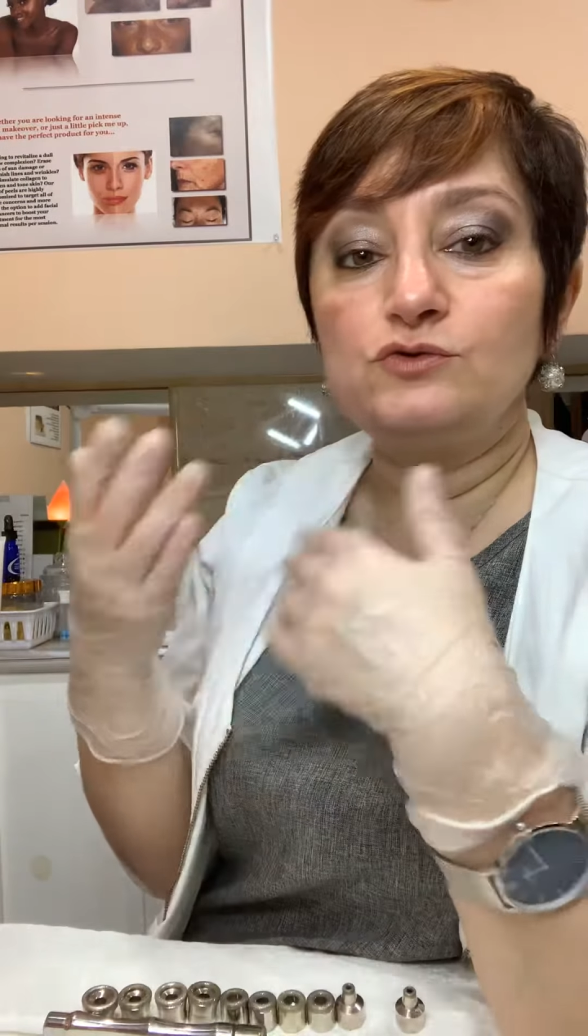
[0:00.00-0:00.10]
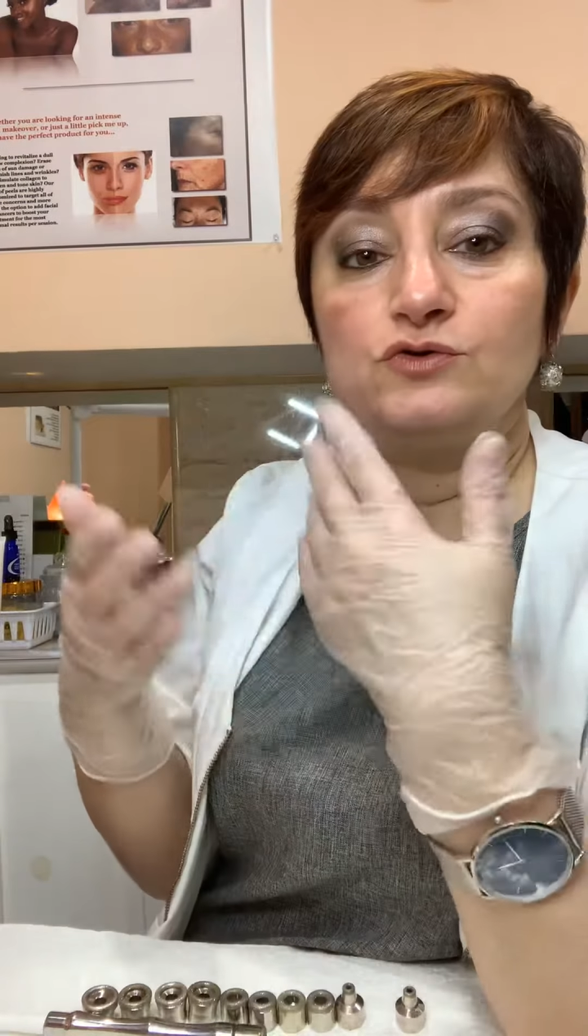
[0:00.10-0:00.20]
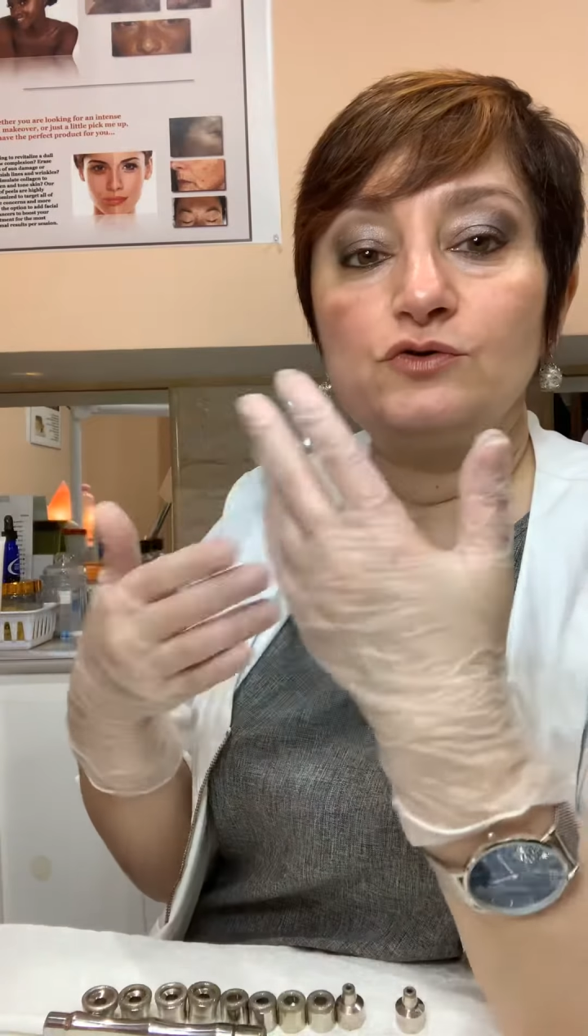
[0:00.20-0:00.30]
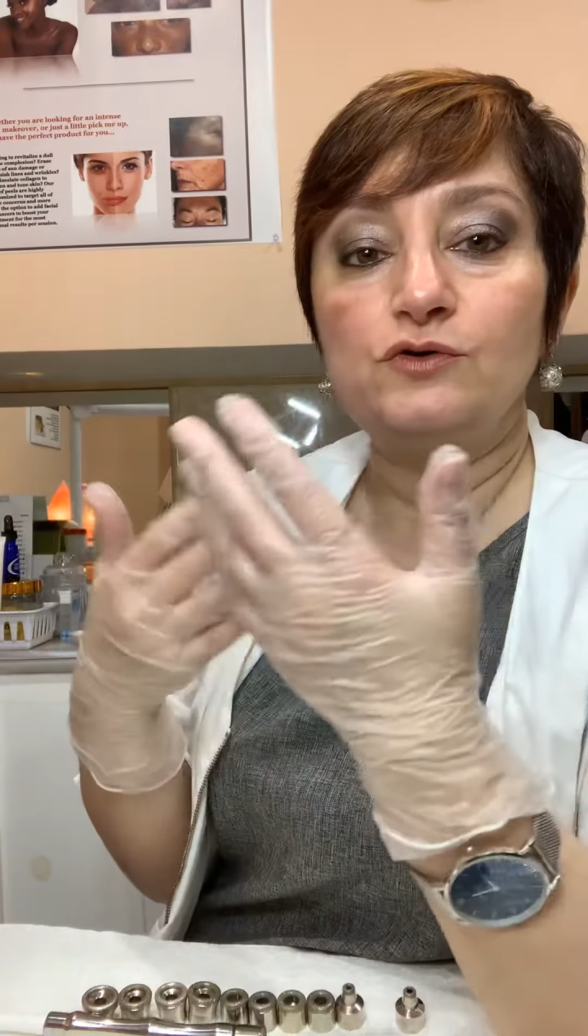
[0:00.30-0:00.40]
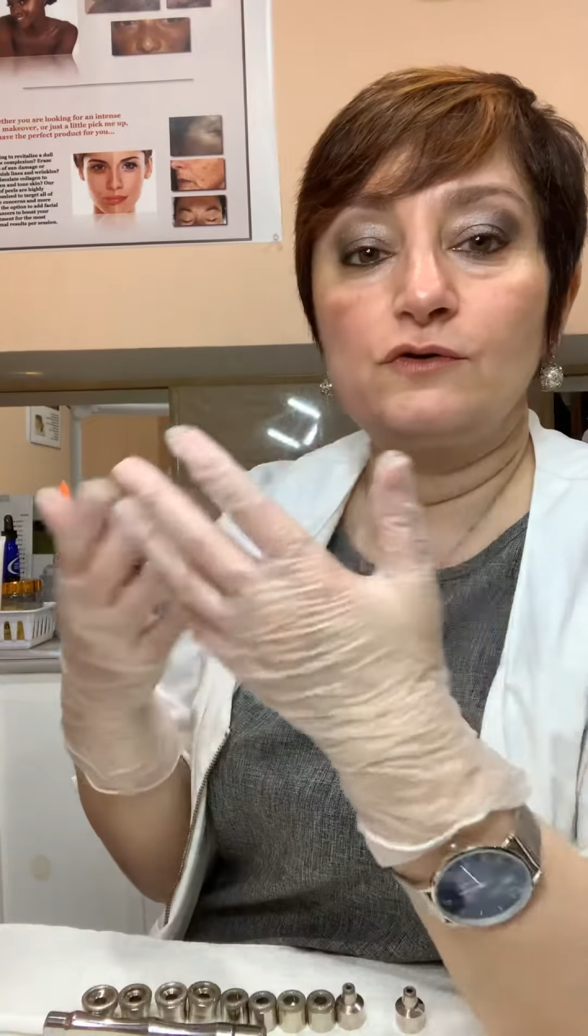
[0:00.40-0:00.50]

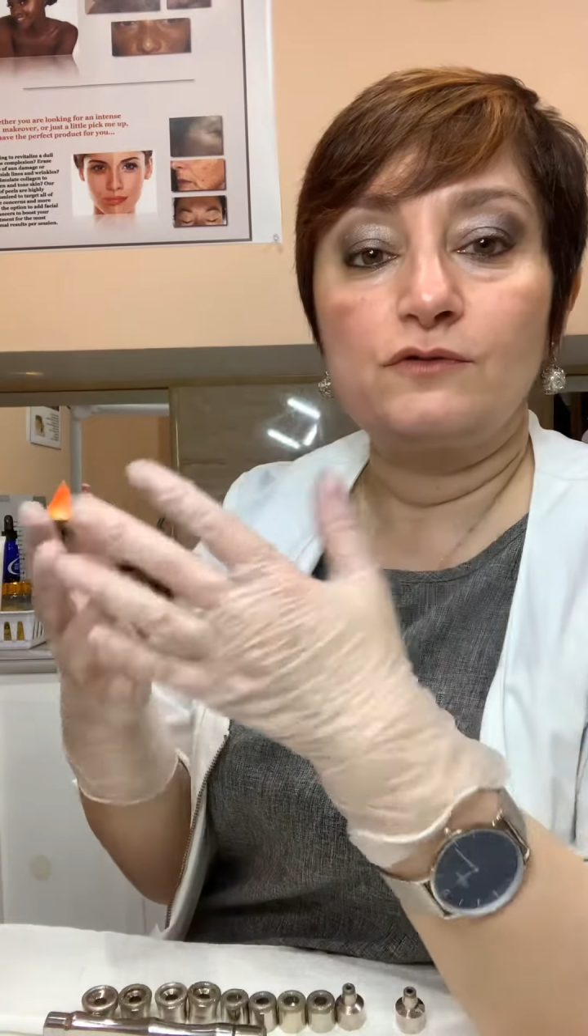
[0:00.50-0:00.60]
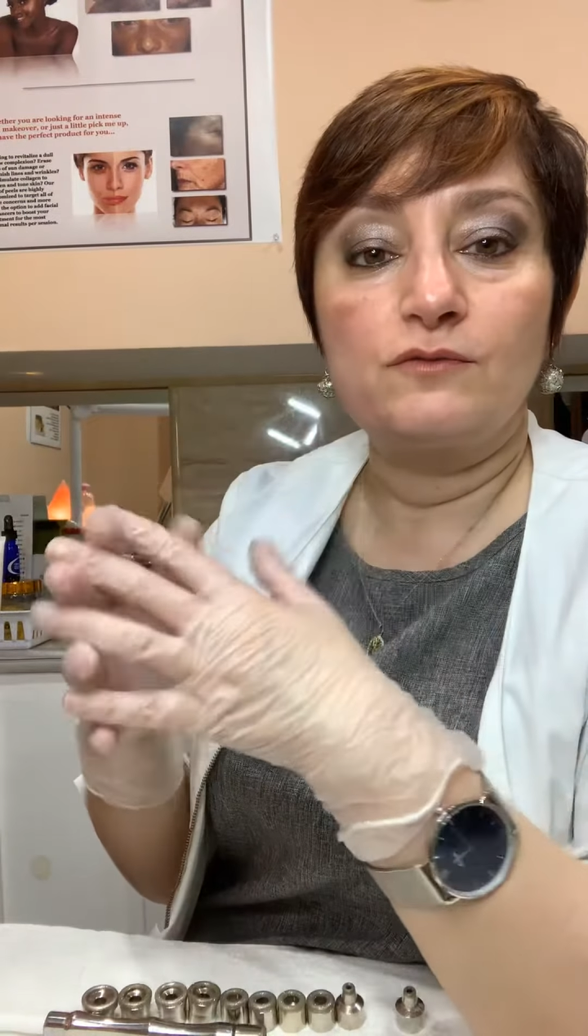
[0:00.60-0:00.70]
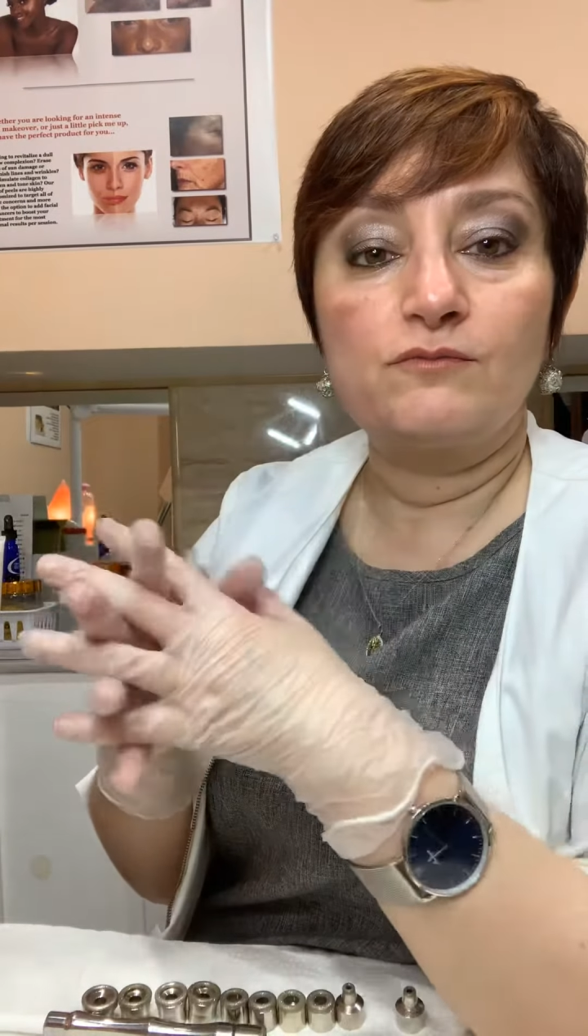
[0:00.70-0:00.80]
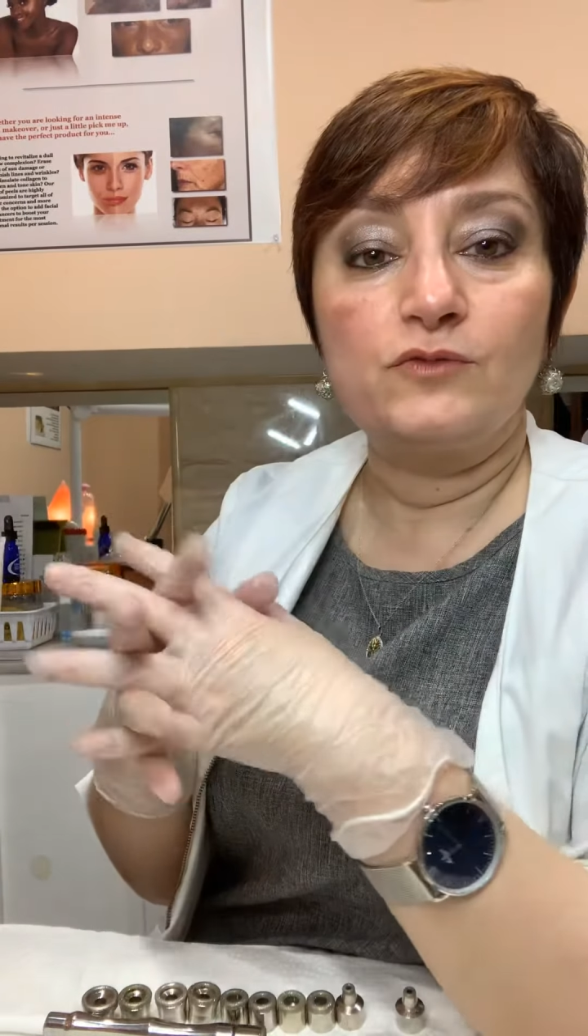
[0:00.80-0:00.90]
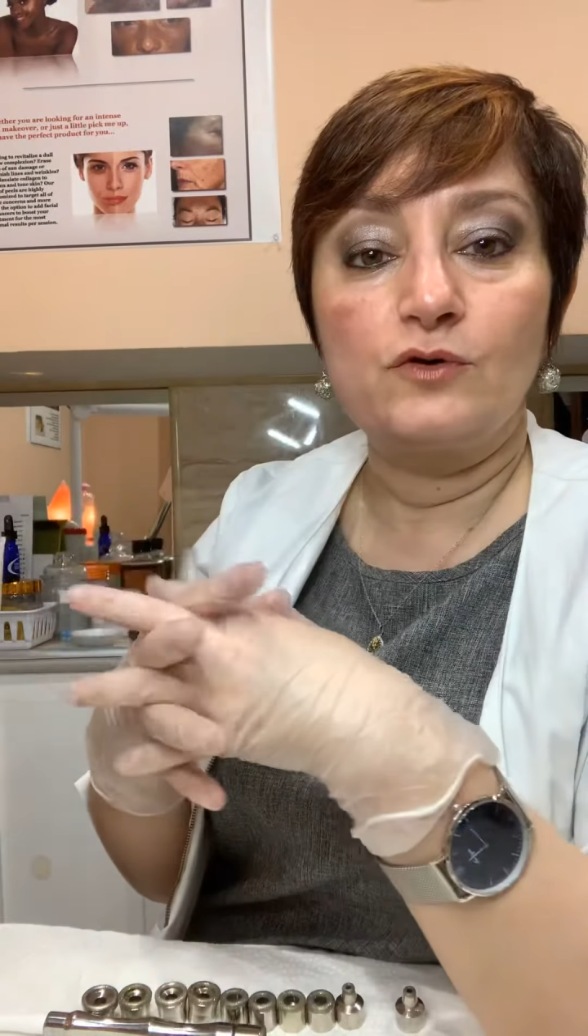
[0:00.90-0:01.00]
doing
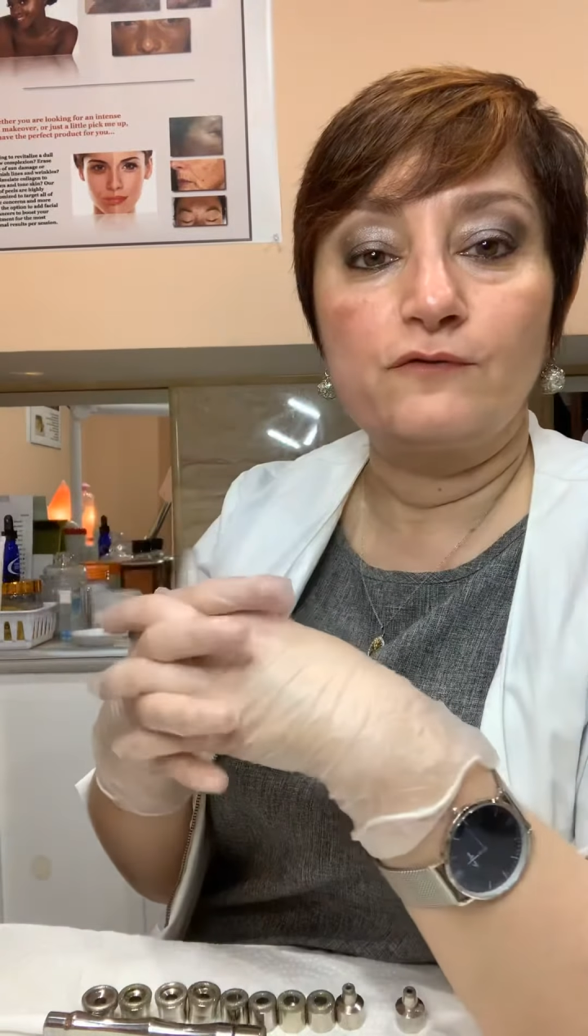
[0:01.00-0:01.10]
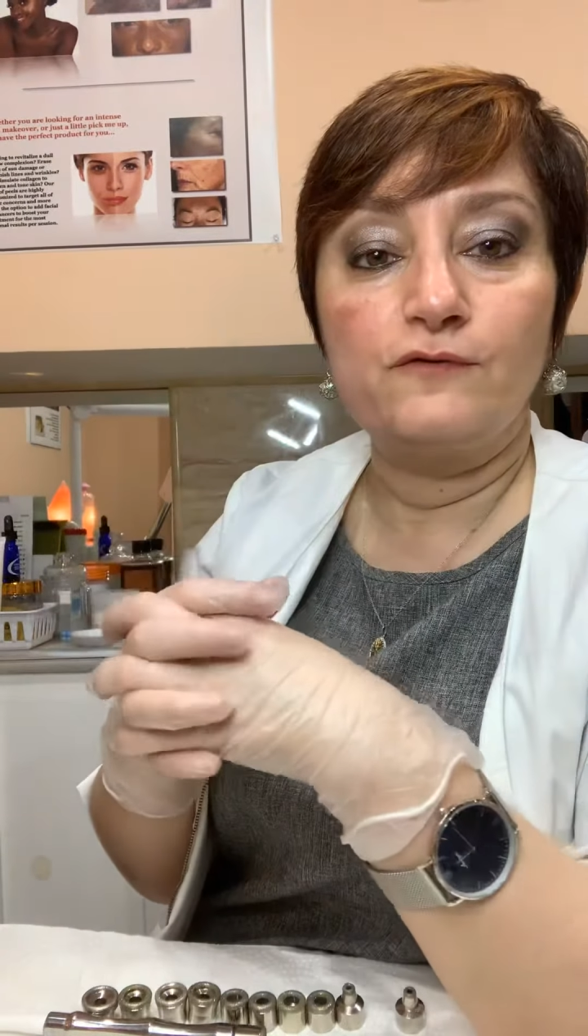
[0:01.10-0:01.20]
your